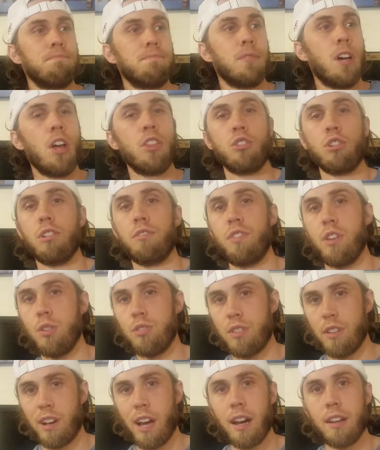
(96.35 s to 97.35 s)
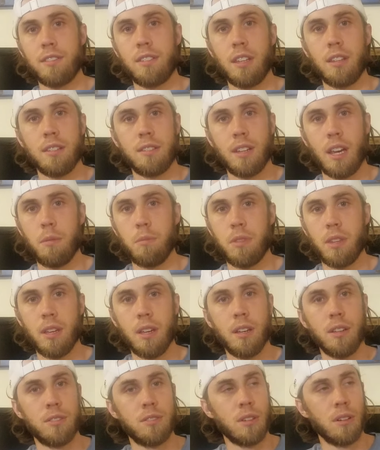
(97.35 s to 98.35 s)
Other reviews have kind of said the same
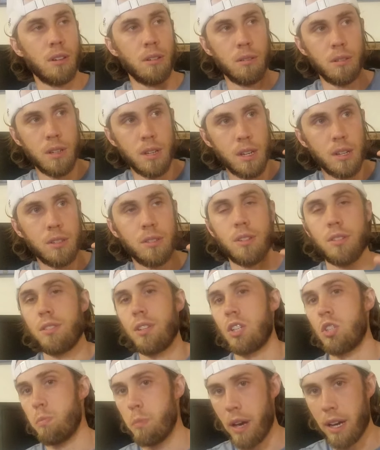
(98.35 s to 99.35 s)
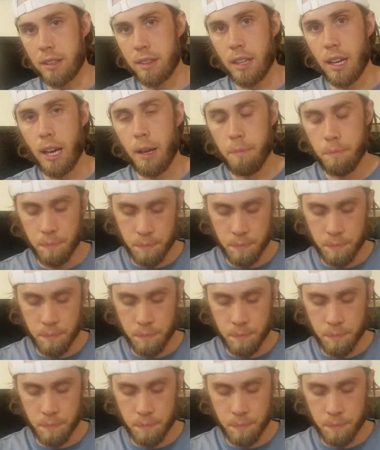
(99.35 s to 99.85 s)
thing, so just expect that.